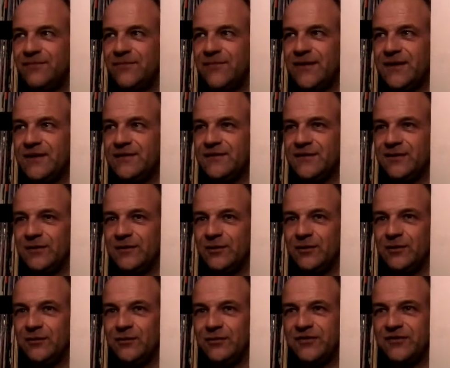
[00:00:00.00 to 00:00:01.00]
these
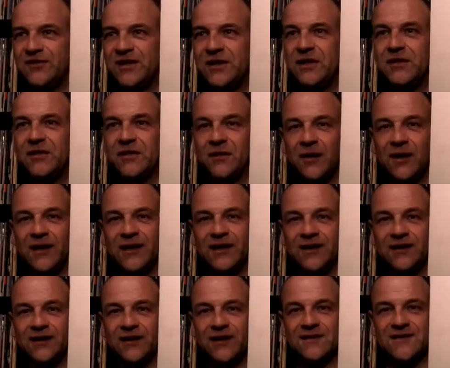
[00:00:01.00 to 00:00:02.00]
little
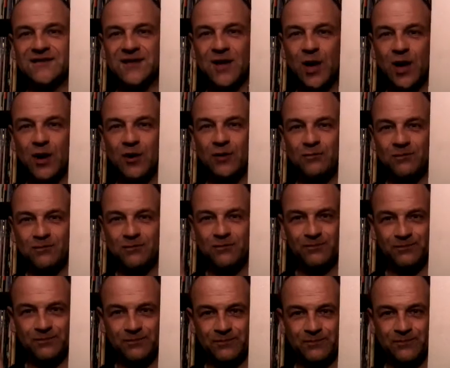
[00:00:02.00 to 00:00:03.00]
synth-like
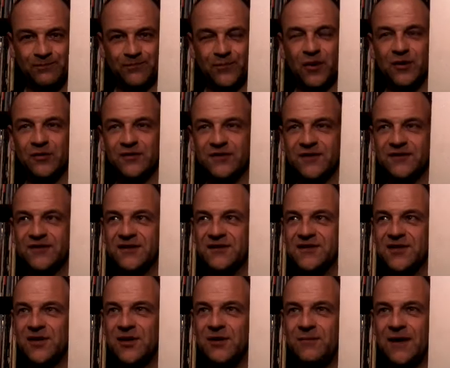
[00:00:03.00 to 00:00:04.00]
processed
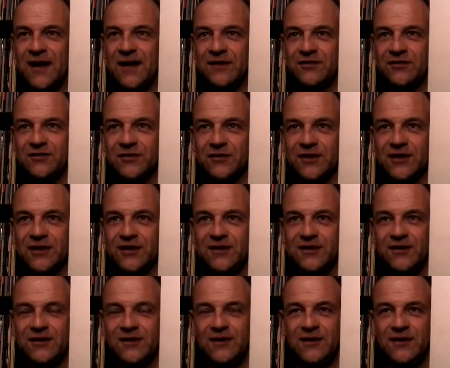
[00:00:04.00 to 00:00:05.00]
guitar patterns on it.
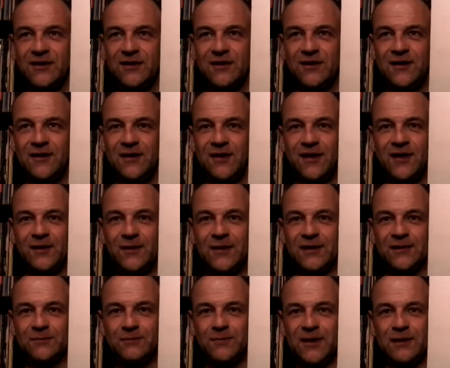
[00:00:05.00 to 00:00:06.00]
I
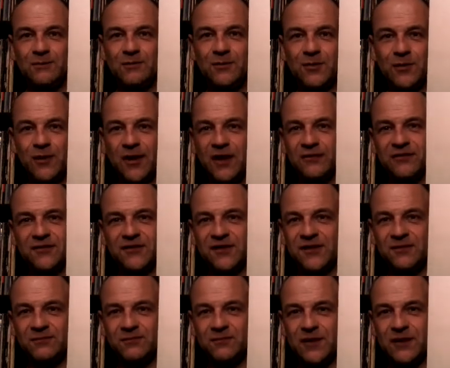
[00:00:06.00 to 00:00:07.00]
mean, I've
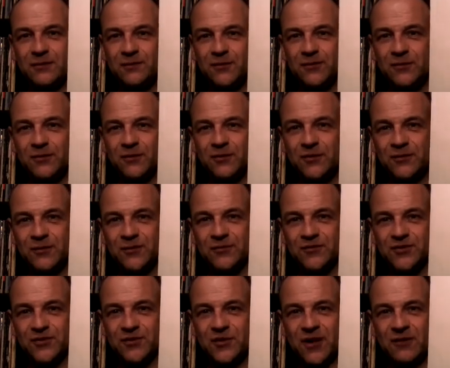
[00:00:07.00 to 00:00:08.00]
seen people,
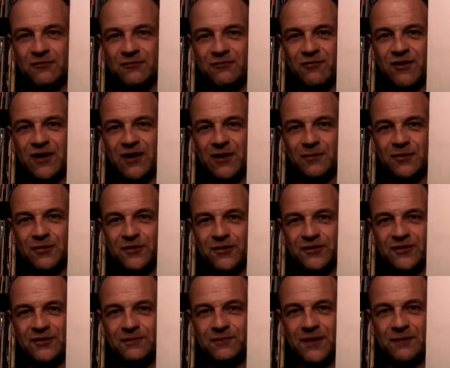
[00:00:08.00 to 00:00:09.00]
I've read up on
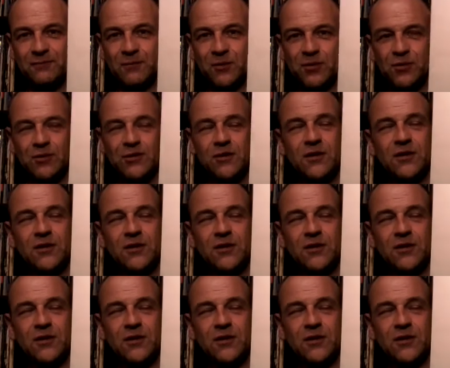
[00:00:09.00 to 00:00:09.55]
this a bit more